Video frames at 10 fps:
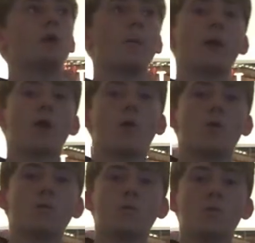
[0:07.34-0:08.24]

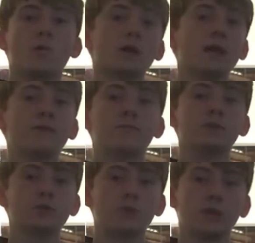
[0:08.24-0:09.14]
about what I've been
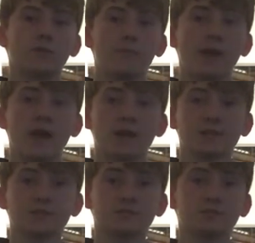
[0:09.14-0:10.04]
doing in the
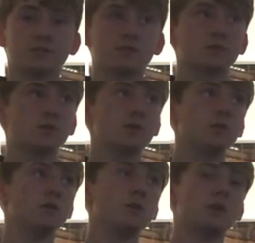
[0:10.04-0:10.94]
past
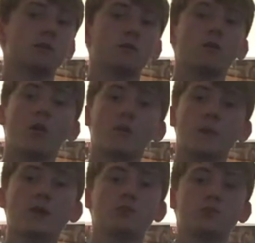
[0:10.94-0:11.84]
in on
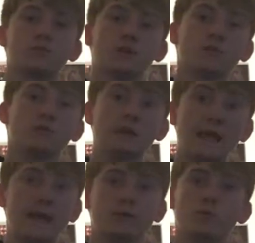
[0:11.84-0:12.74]
my YouTube channel
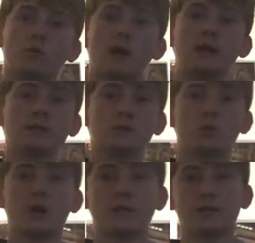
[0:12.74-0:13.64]
and I
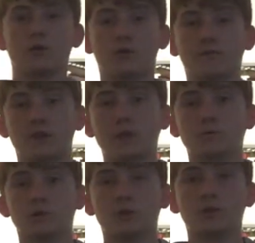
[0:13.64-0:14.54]
what I did off
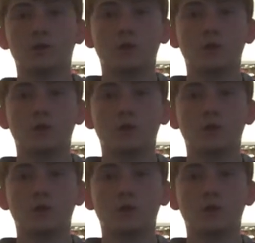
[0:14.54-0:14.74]
camera.